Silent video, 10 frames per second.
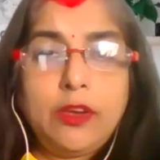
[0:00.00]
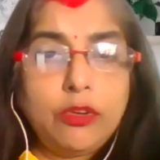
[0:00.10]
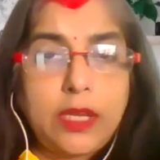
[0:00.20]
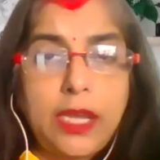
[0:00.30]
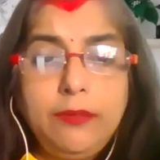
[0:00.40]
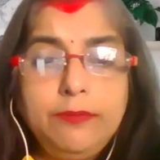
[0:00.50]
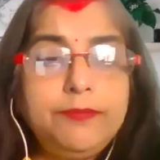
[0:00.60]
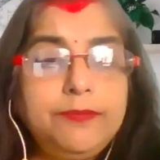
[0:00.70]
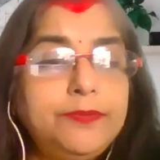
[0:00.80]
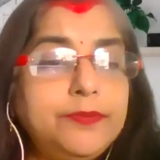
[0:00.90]
Okay.
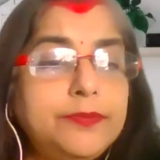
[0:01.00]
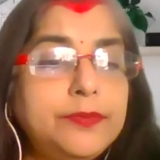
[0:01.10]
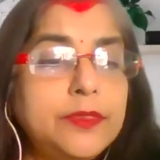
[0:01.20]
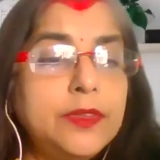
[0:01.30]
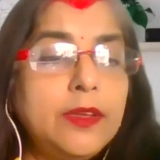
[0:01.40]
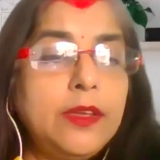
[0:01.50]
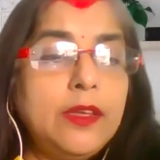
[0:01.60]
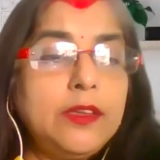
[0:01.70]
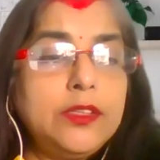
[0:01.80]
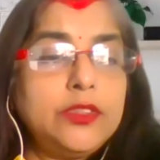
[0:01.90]

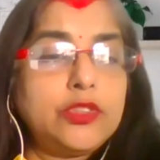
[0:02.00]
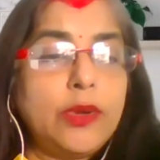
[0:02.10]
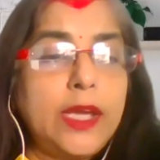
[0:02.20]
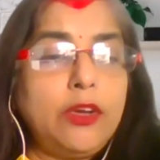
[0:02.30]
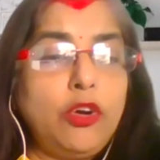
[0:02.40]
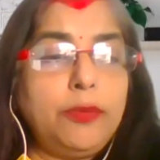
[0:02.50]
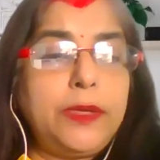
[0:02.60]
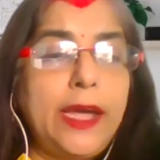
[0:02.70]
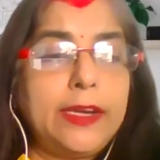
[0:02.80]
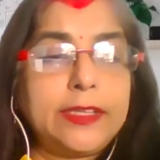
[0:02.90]
So I hope
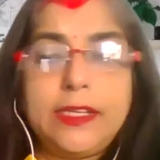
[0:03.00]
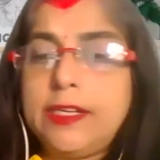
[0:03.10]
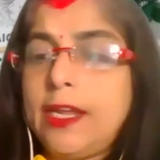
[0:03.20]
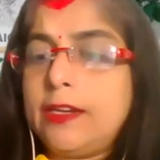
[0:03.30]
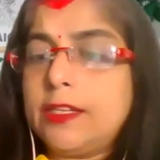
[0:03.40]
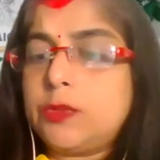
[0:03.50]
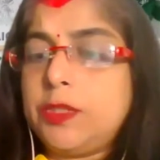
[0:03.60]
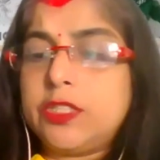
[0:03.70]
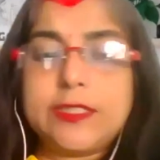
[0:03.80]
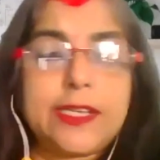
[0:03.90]
direct and indirect
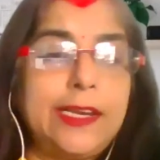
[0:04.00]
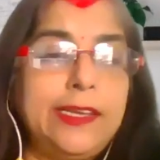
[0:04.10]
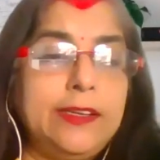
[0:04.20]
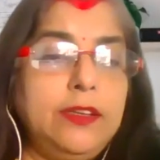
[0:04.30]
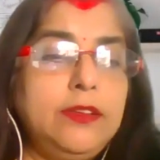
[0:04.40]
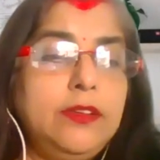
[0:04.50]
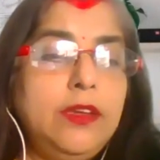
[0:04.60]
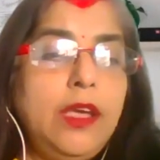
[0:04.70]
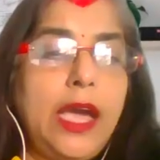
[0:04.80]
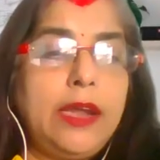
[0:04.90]
speech is clear.
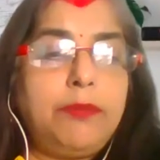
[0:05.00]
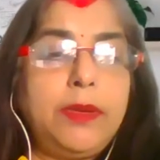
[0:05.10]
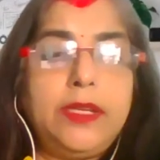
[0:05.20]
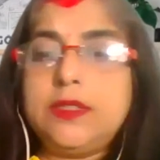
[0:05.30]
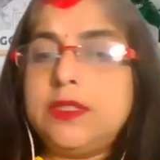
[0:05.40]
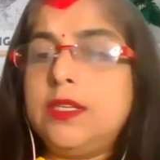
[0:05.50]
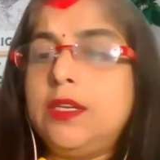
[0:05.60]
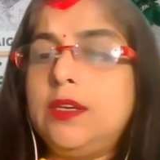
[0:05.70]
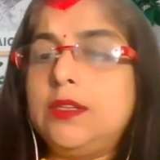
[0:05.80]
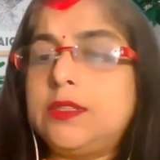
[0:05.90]
And please,
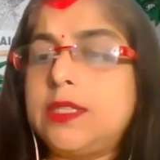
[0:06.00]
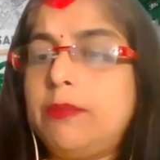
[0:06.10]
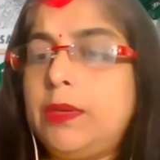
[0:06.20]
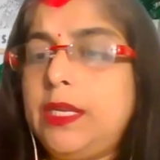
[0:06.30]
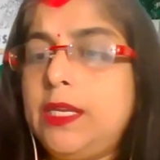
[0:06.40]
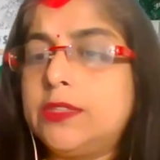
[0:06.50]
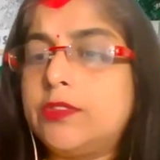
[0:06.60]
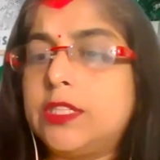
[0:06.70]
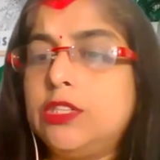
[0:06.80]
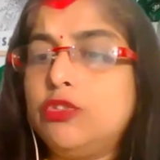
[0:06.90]
somebody has
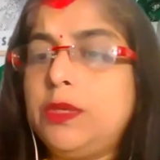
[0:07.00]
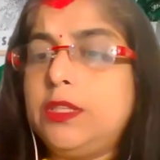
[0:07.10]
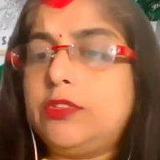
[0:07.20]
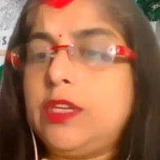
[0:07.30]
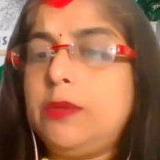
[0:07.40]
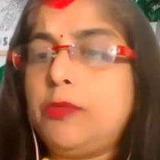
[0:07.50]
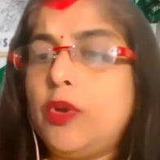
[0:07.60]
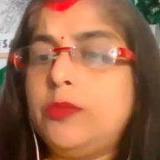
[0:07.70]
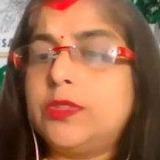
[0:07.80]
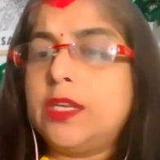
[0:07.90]
written to me 3
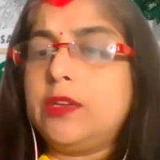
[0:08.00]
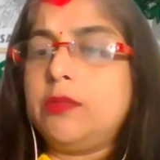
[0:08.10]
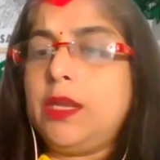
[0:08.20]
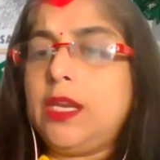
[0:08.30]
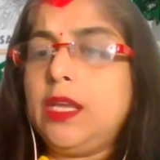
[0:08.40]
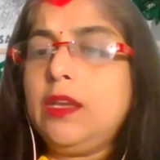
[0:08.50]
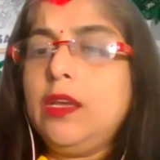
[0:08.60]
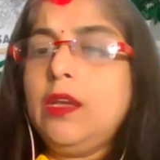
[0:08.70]
poems are remaining.